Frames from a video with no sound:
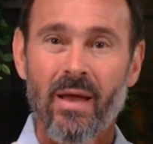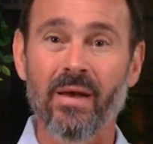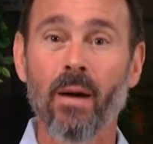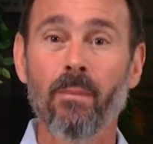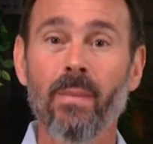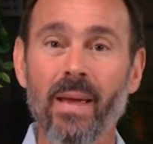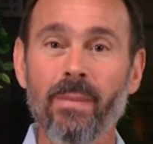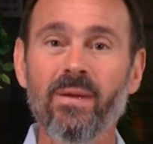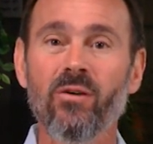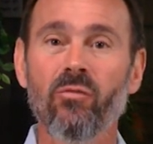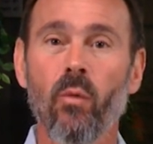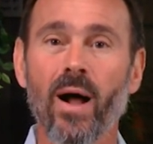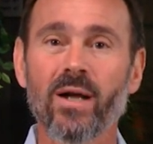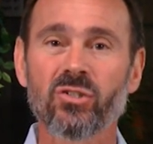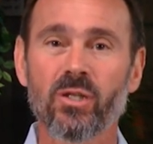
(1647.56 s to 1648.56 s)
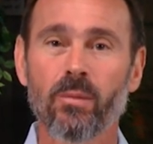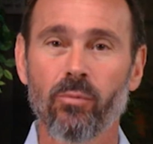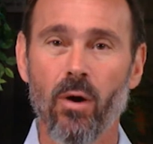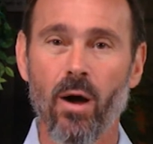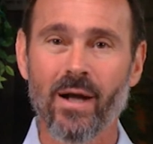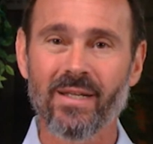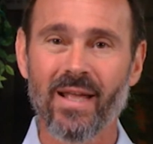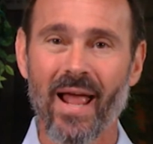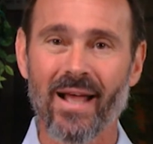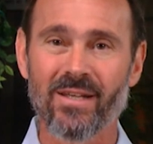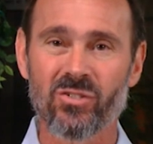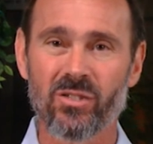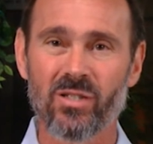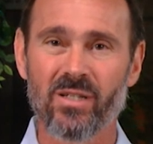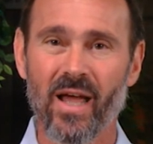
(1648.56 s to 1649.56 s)
Maybe you've watched the
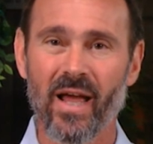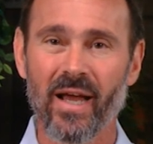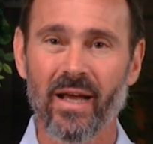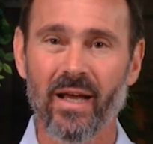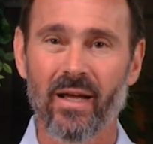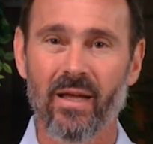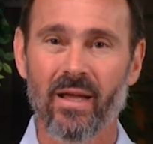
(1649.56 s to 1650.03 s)
broadcast today